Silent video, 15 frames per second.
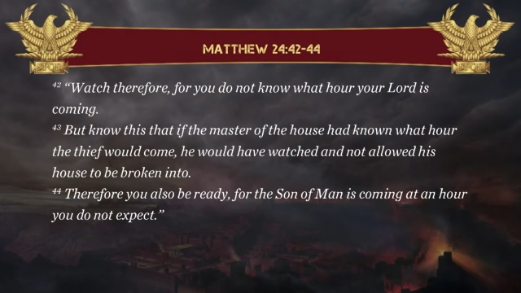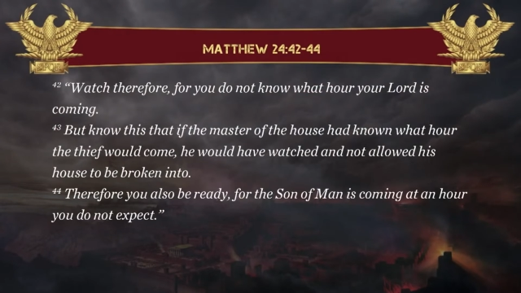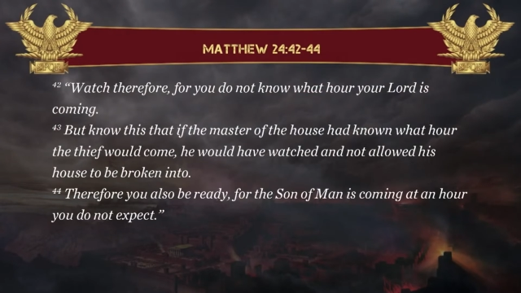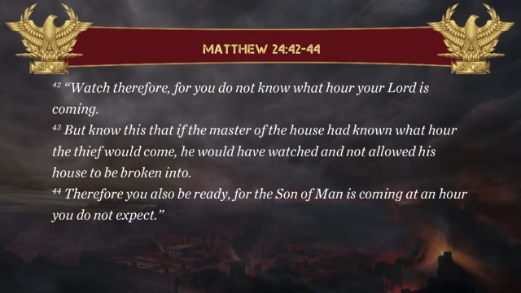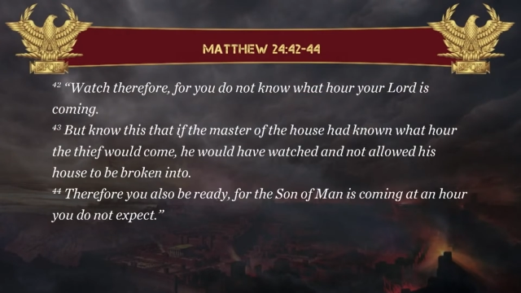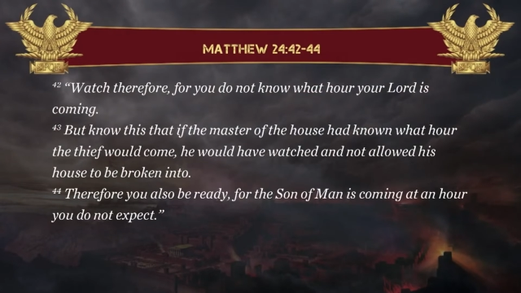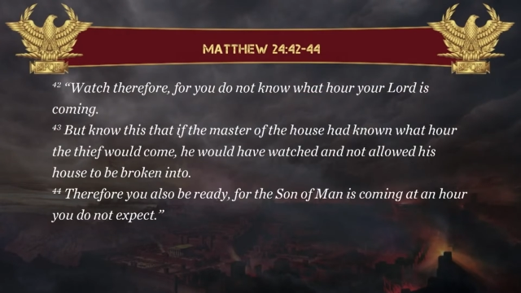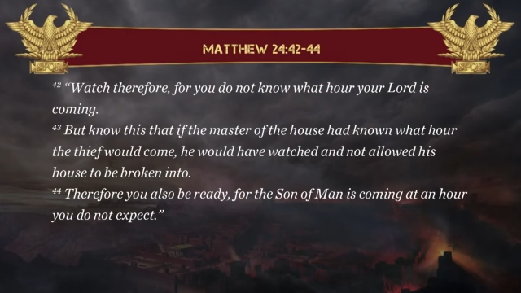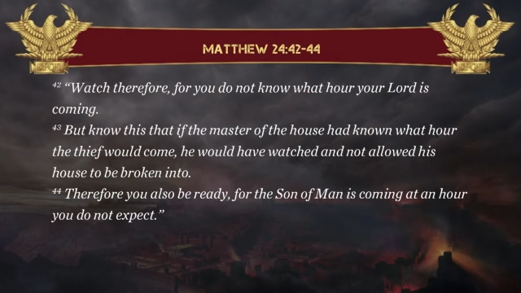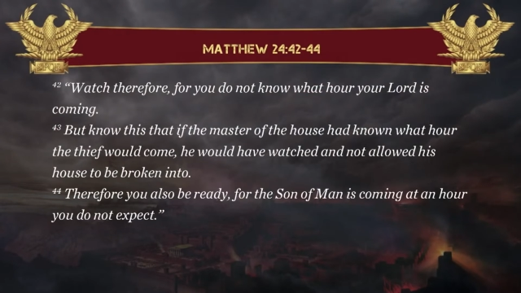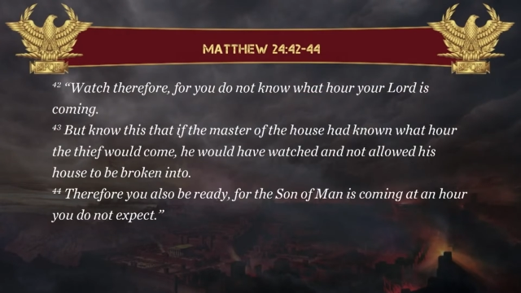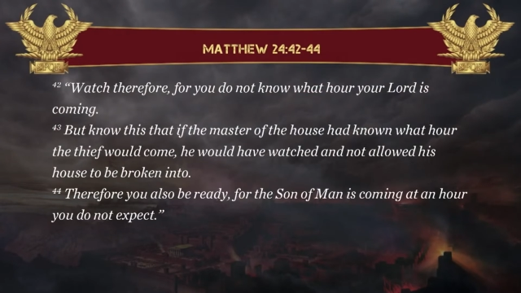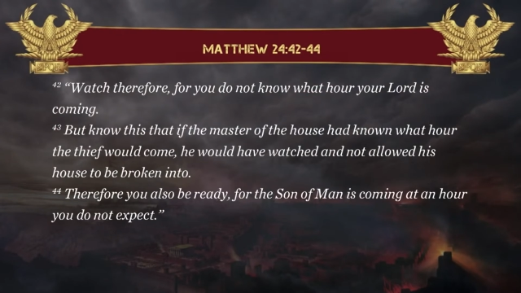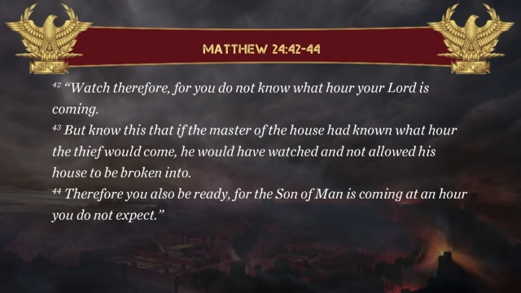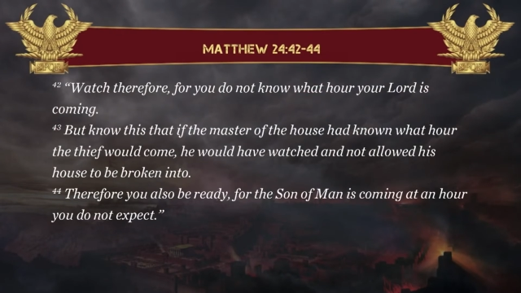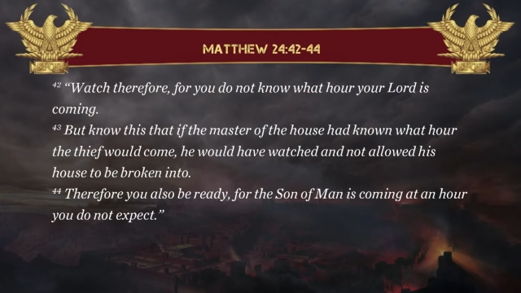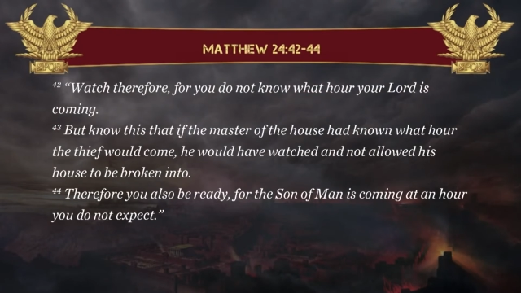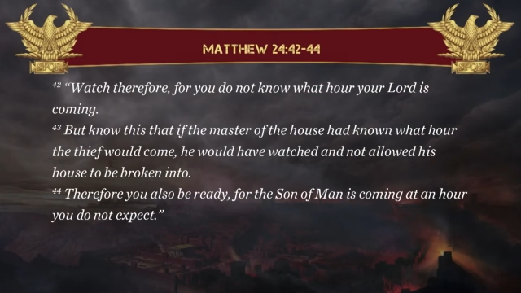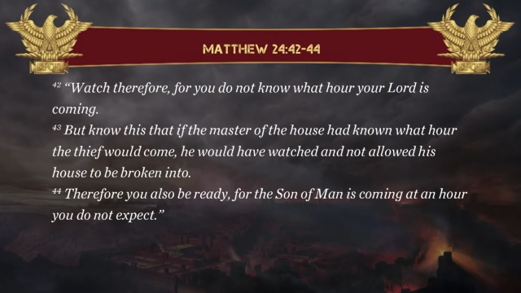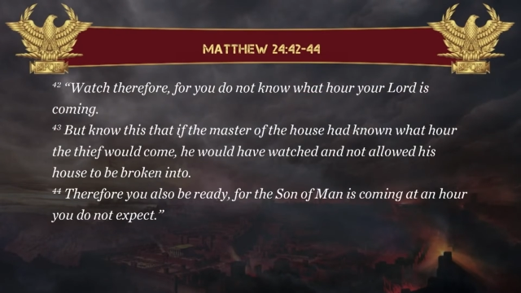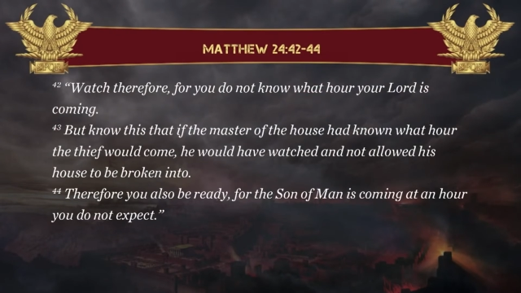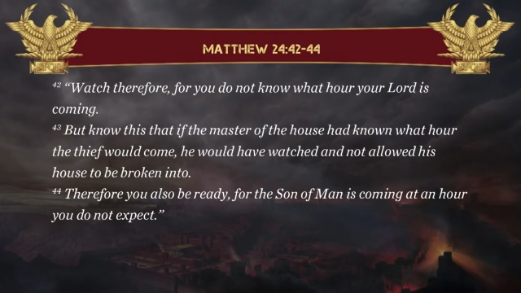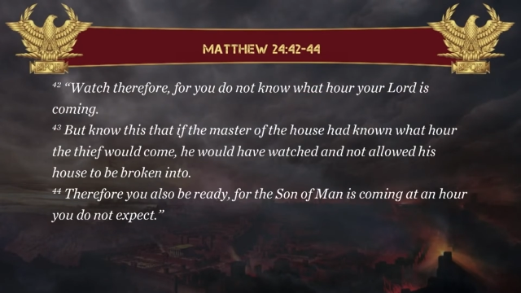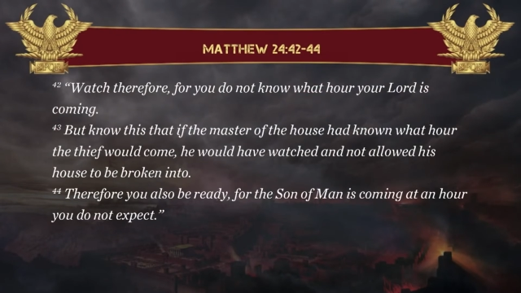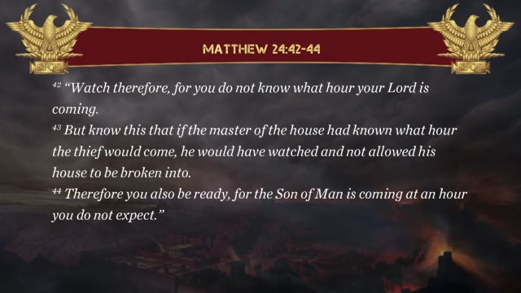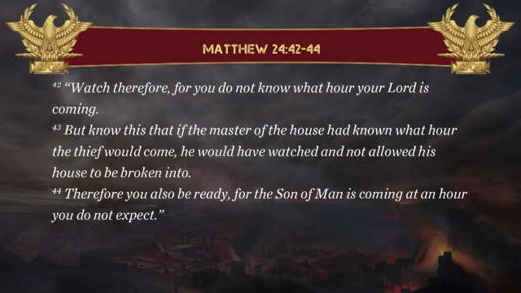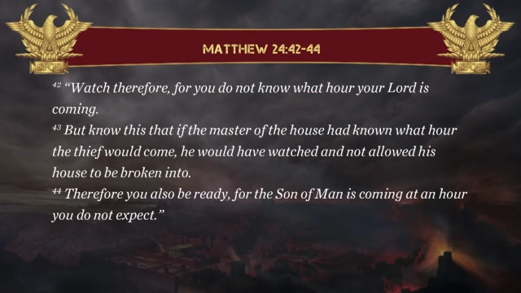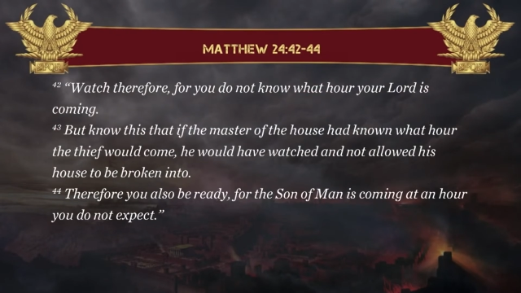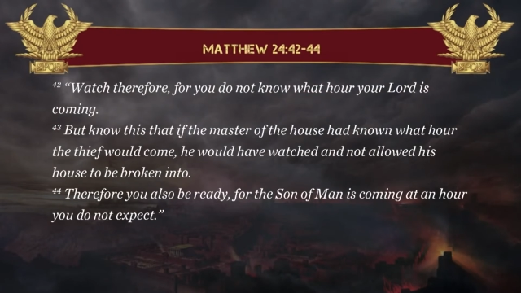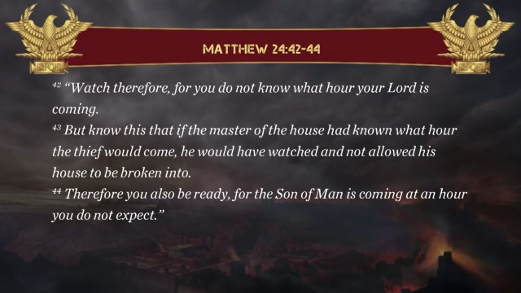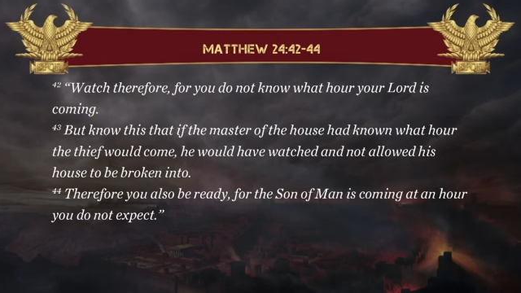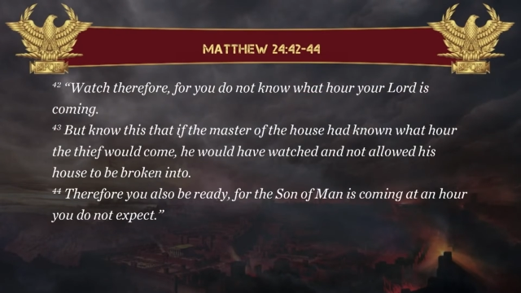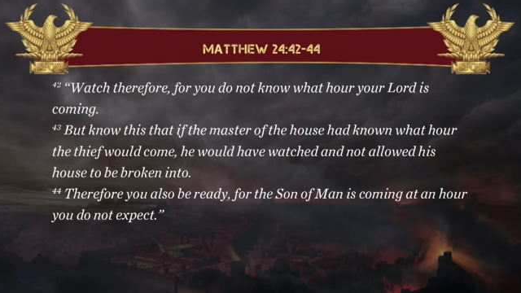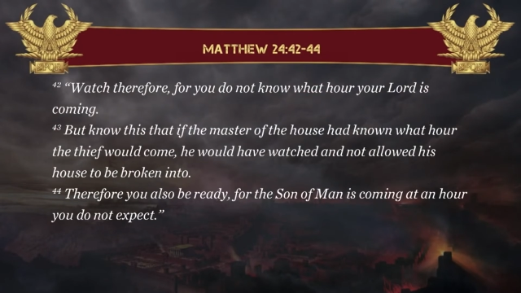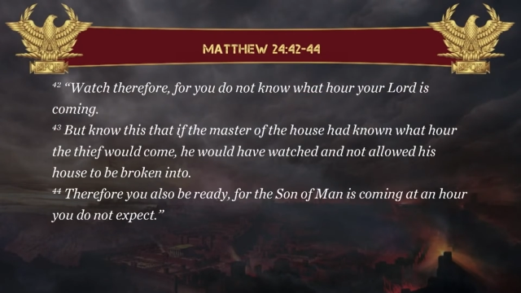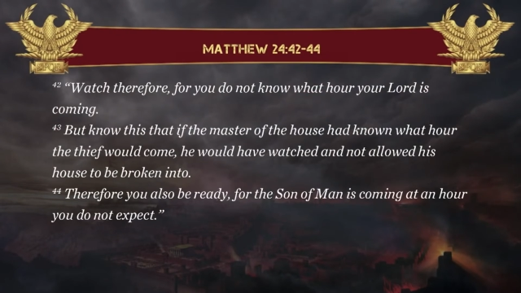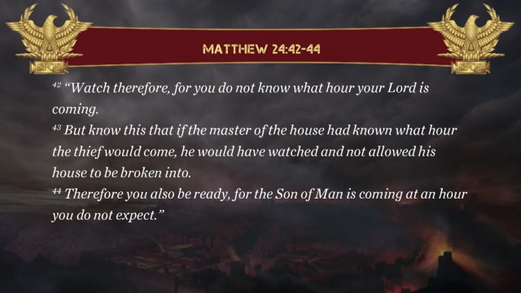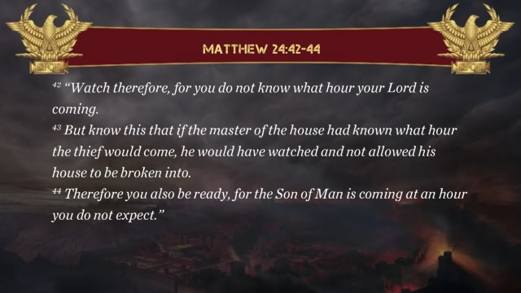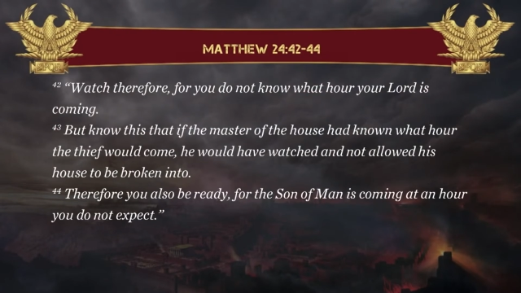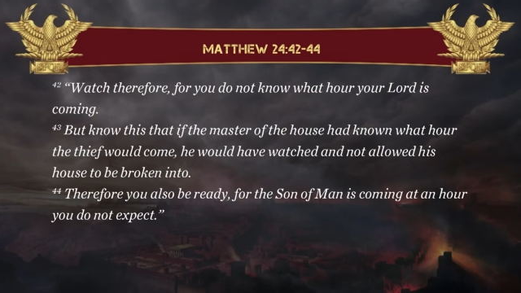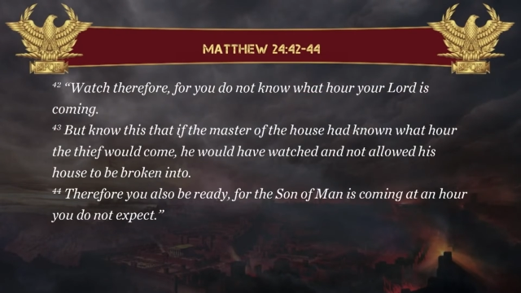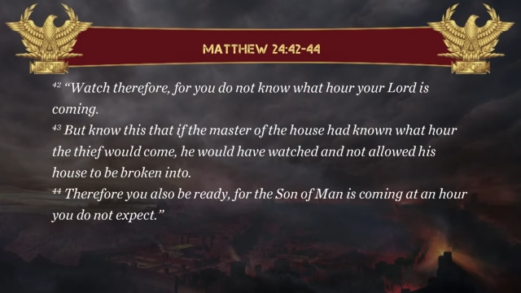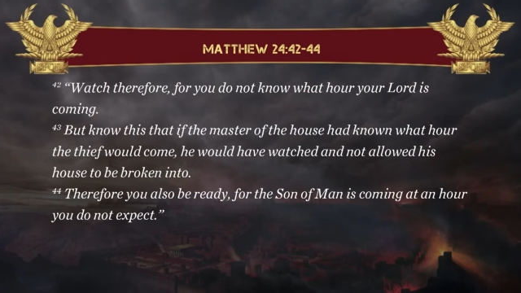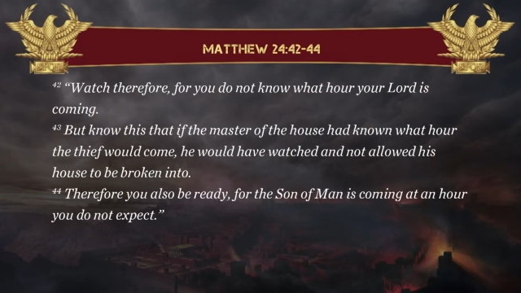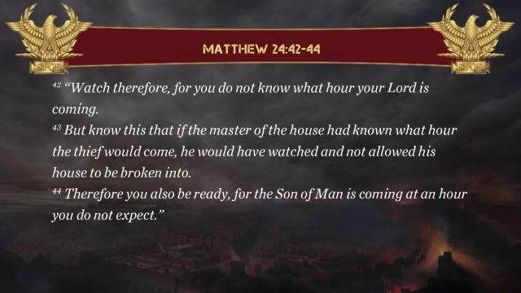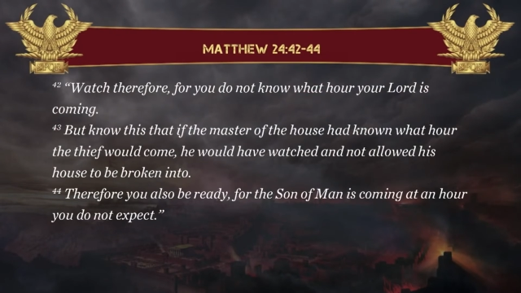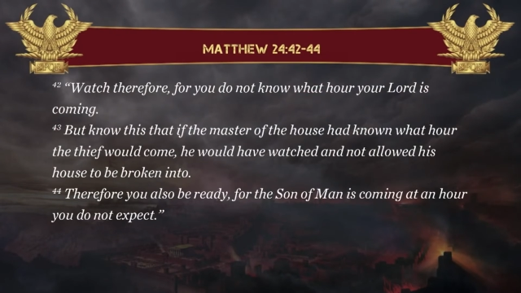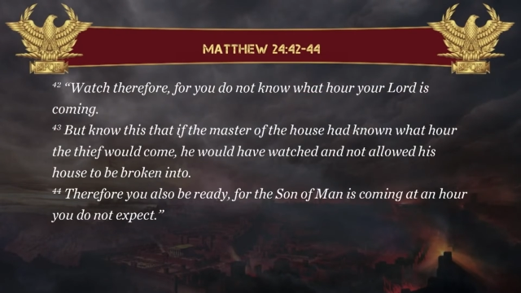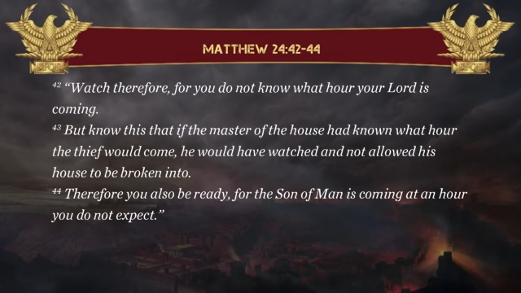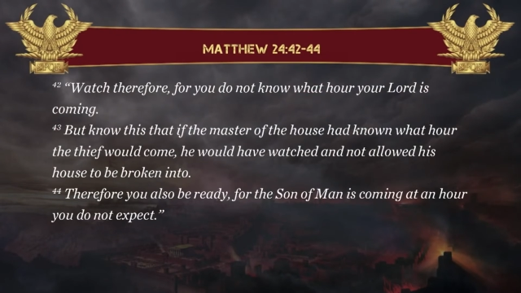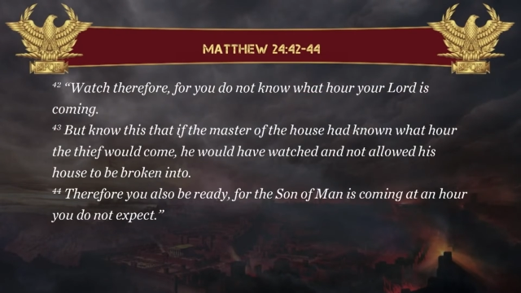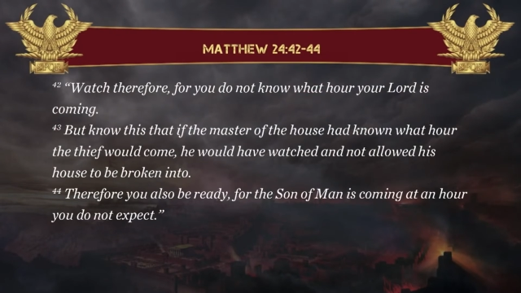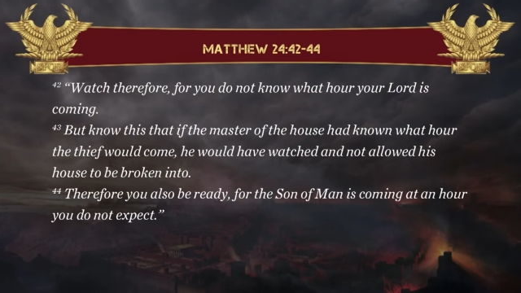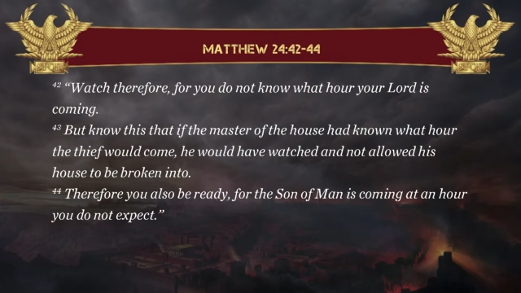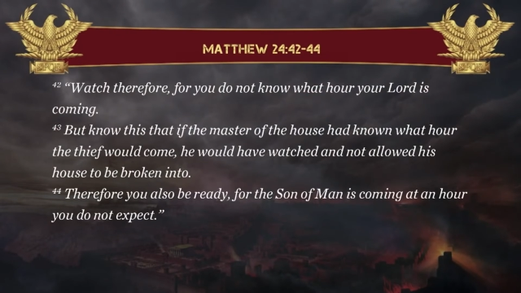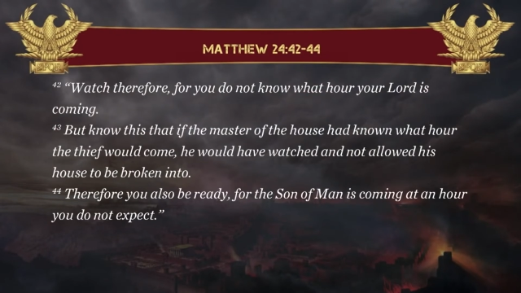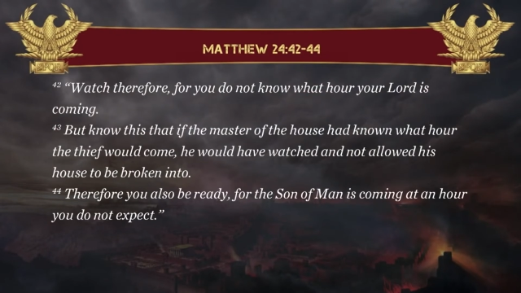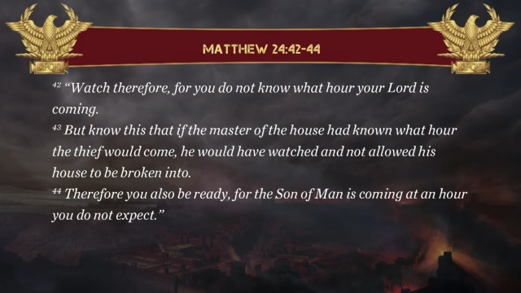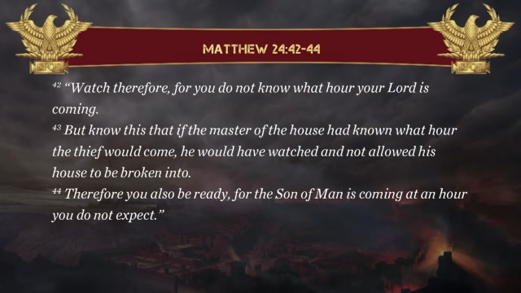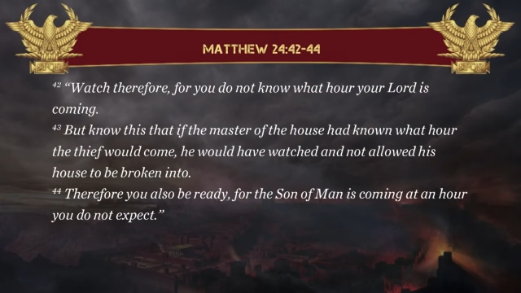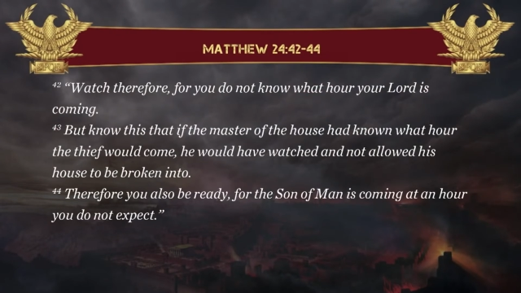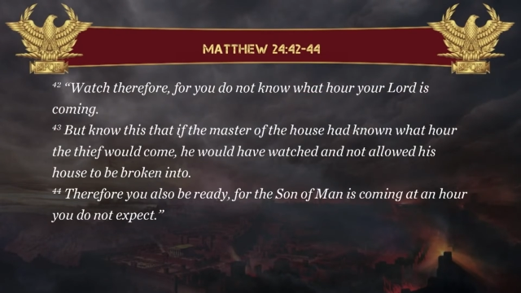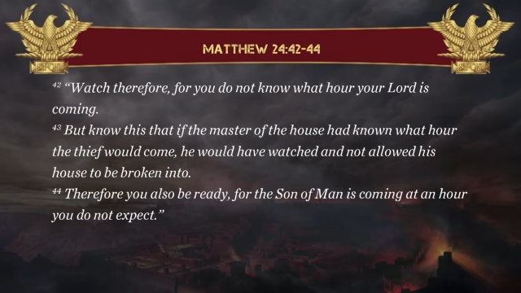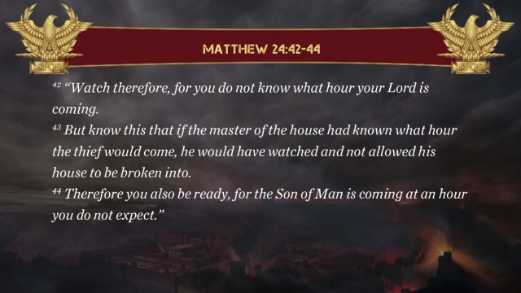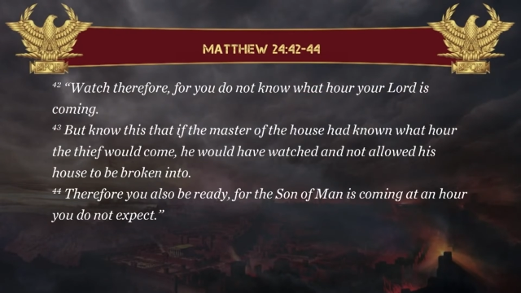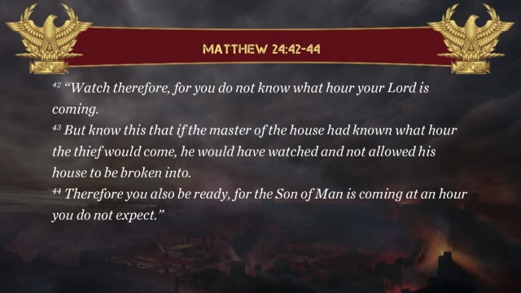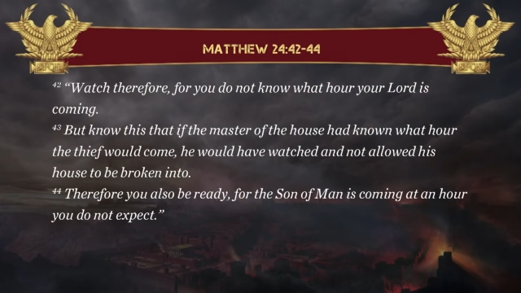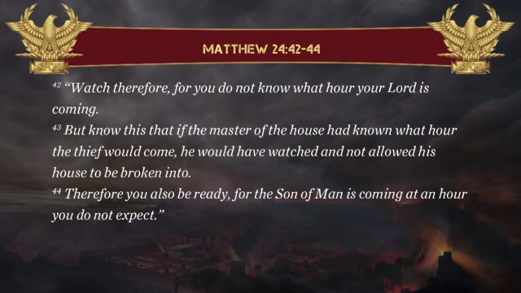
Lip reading: Nobody's mouth can be seen.